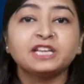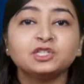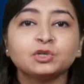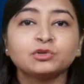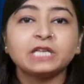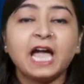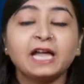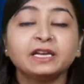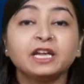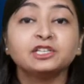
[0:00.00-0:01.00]
NGOs
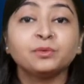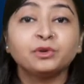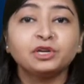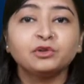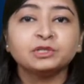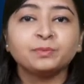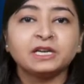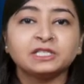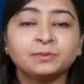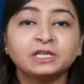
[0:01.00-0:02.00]
and entrepreneurs
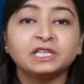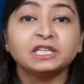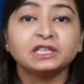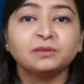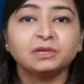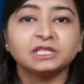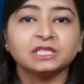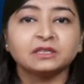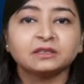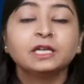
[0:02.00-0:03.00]
participated in the
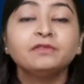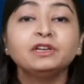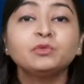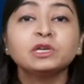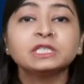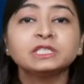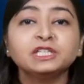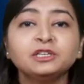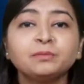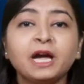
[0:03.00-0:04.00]
meeting. The event was
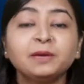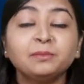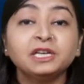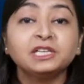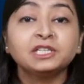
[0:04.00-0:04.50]
attended by many